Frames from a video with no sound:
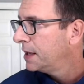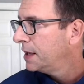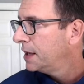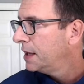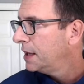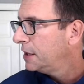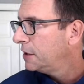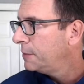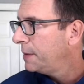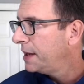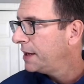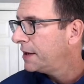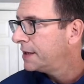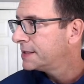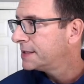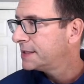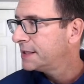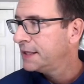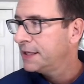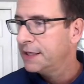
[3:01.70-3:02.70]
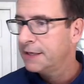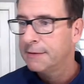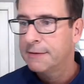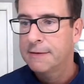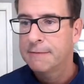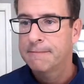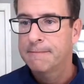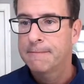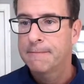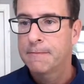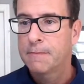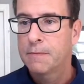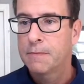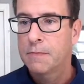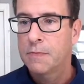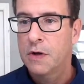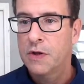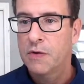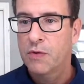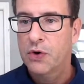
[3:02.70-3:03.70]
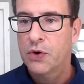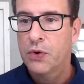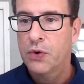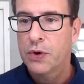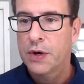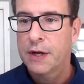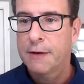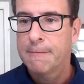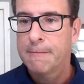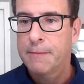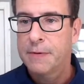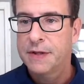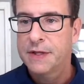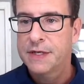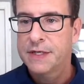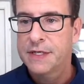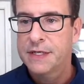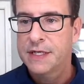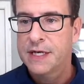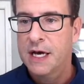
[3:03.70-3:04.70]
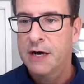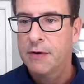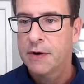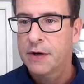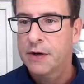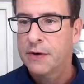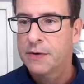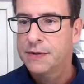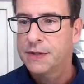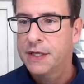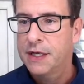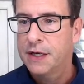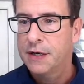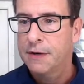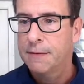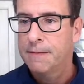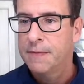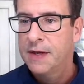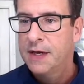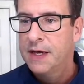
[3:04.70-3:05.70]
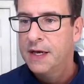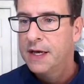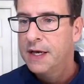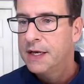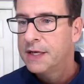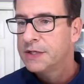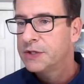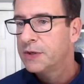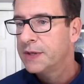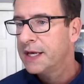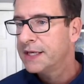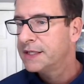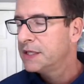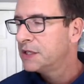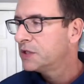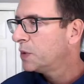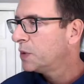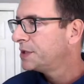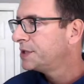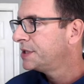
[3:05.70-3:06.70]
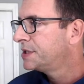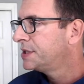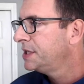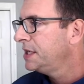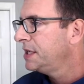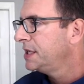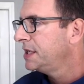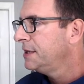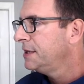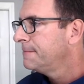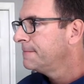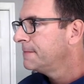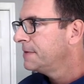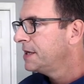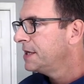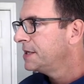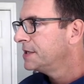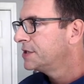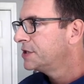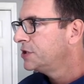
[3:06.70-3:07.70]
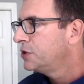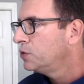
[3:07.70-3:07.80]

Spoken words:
You may not see it on the recording, but this is how it goes here. So in essence, what you see is two